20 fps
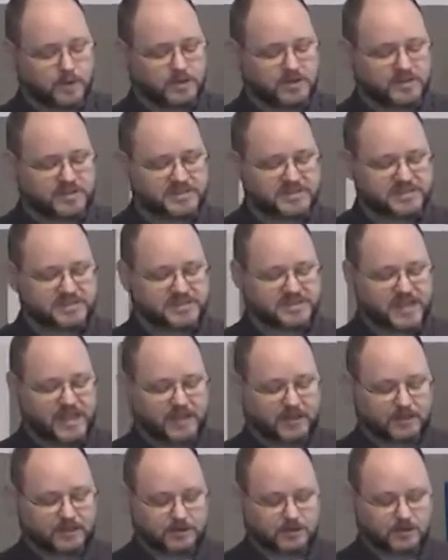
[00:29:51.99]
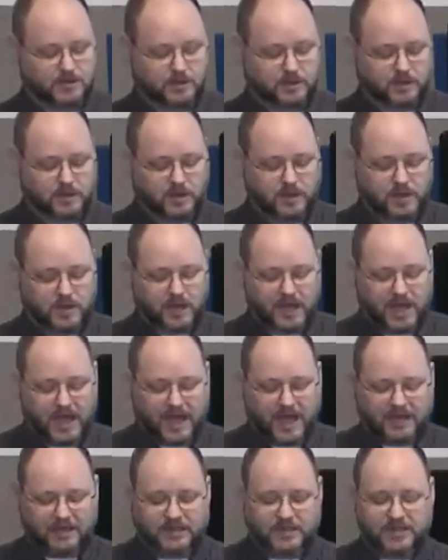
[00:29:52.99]
distinct,
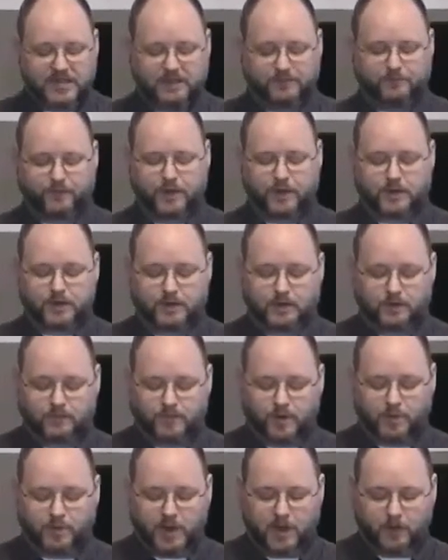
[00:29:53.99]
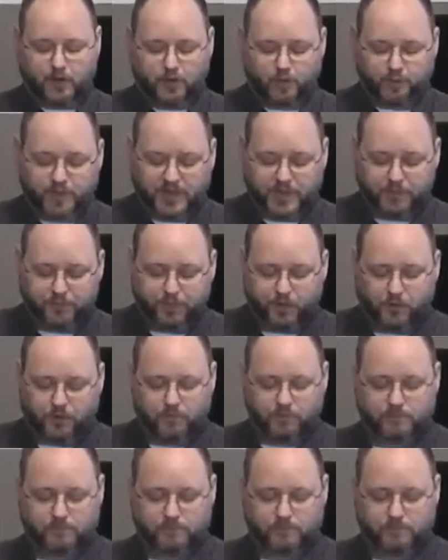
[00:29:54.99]
and different from other people.